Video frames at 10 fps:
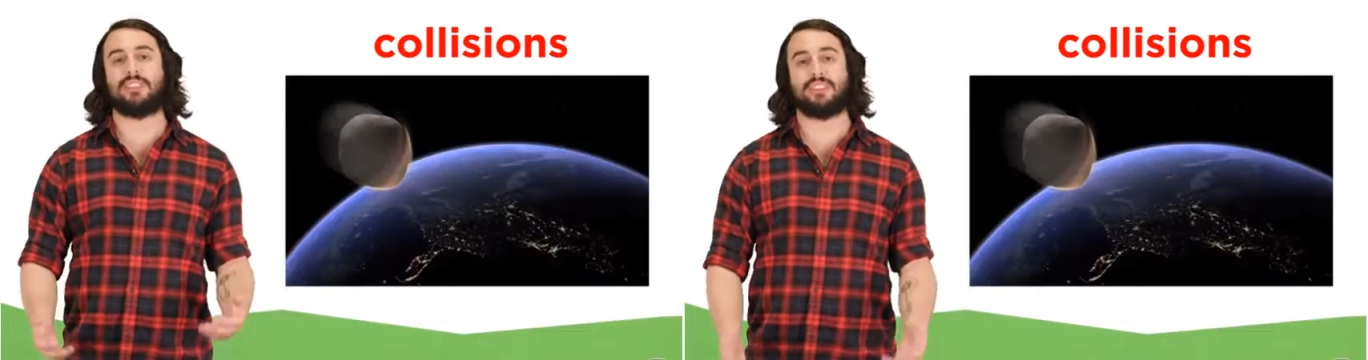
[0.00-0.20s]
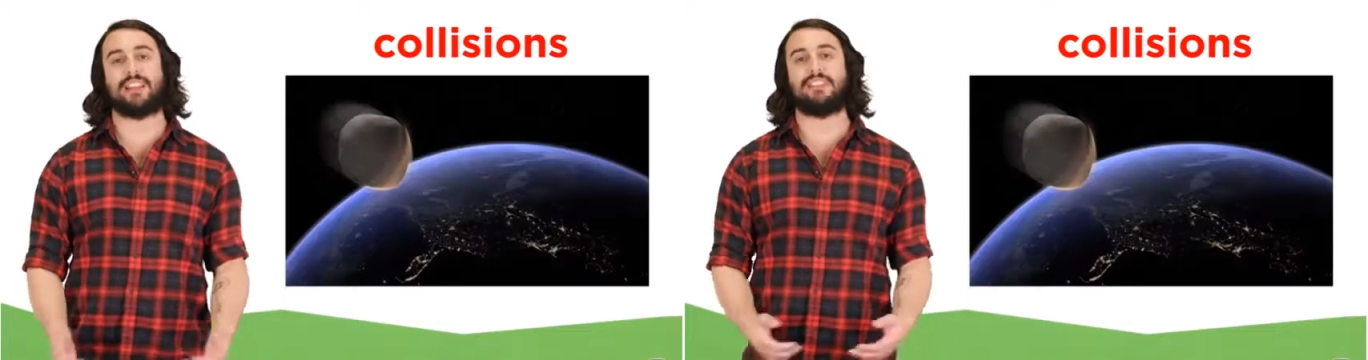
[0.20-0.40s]

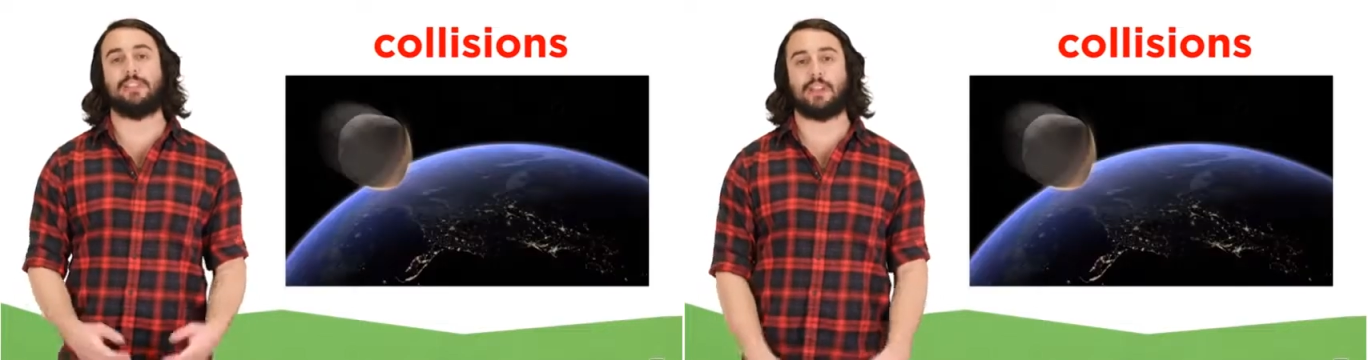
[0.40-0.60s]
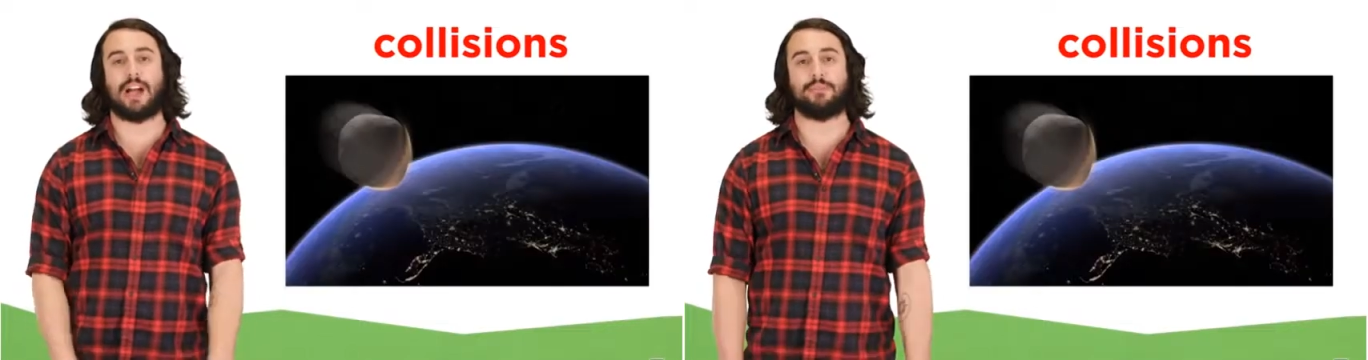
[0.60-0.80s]

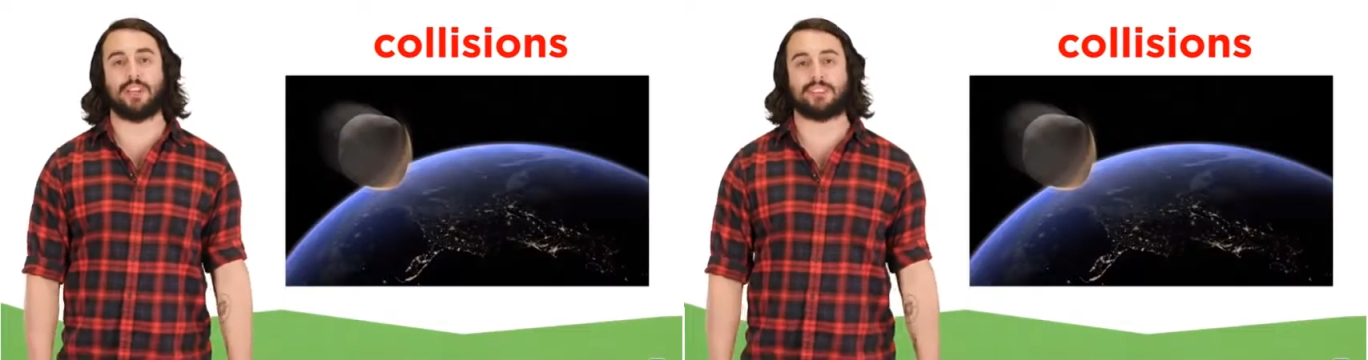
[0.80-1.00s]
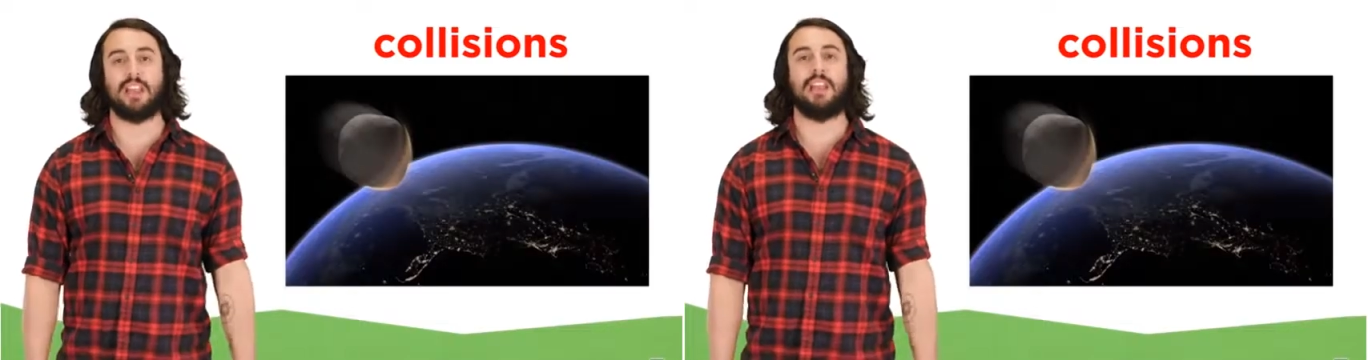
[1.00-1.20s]
celestial
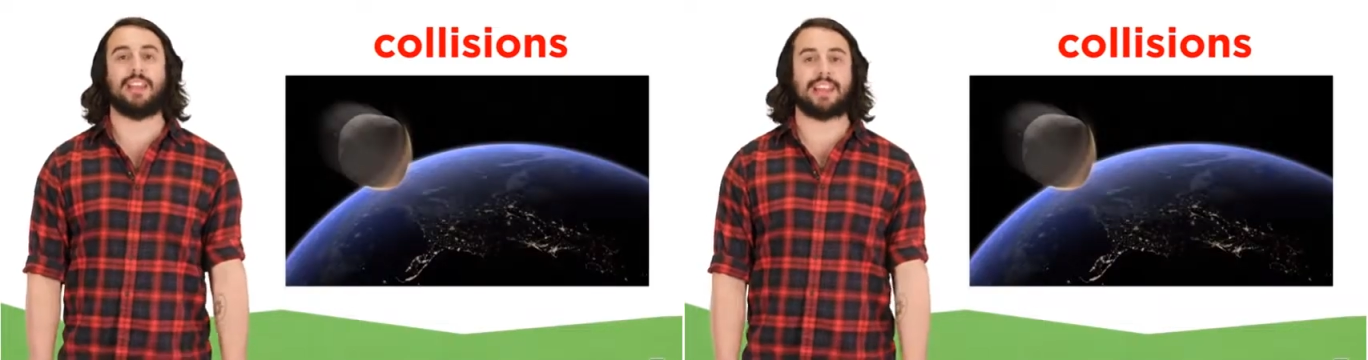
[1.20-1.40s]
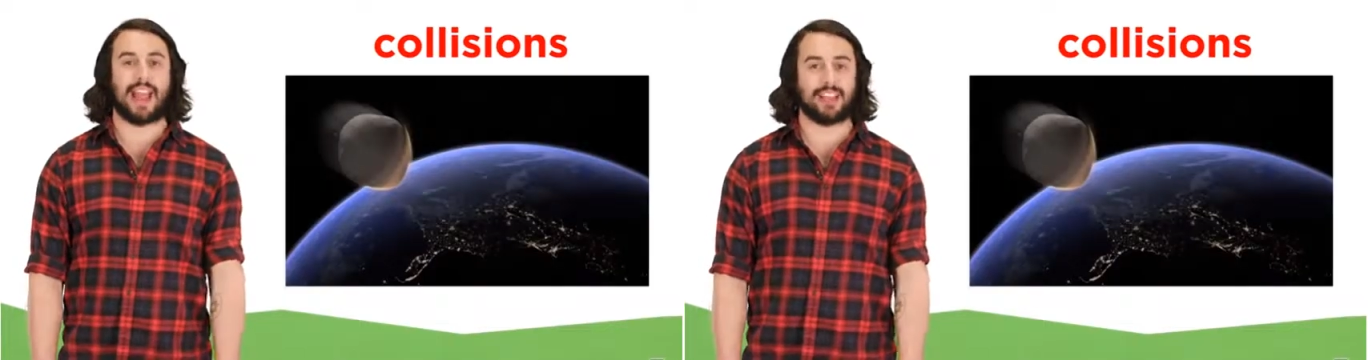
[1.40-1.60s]
objects
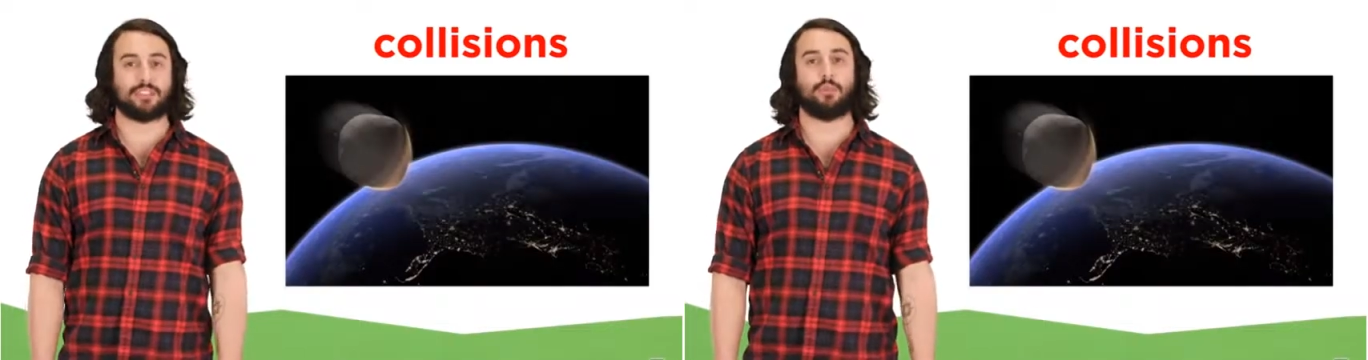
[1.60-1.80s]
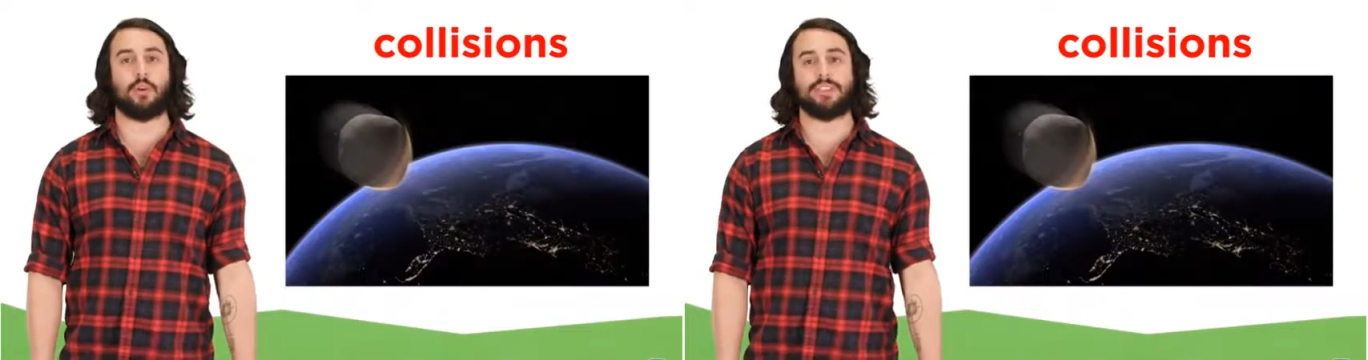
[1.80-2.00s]
like
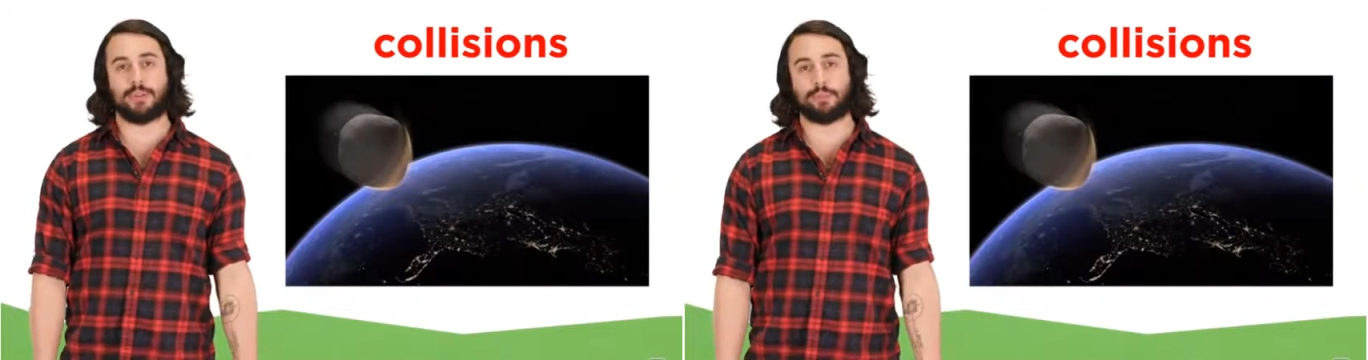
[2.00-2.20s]
asteroids